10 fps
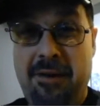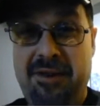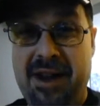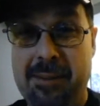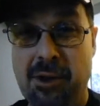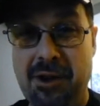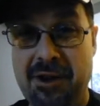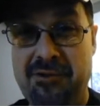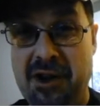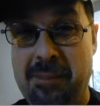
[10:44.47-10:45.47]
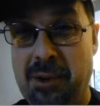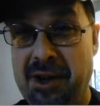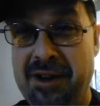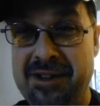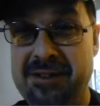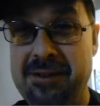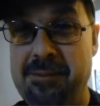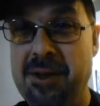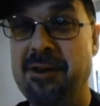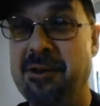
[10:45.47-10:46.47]
table on a tripod,
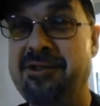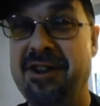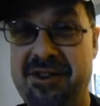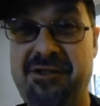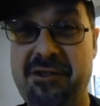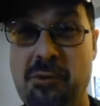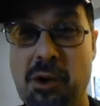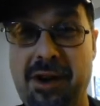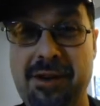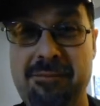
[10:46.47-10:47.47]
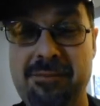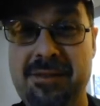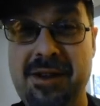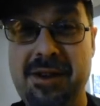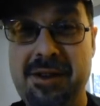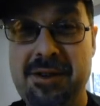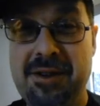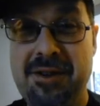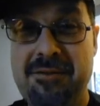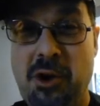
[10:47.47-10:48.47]
but it looks like it's still working.
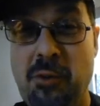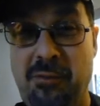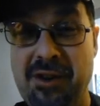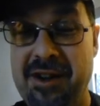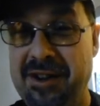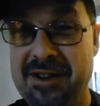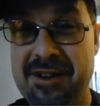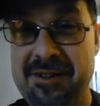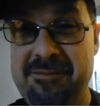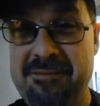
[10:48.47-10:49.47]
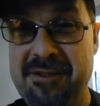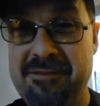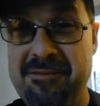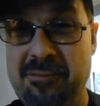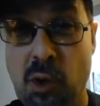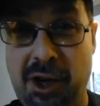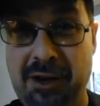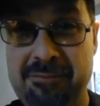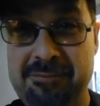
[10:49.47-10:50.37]
Hopefully working.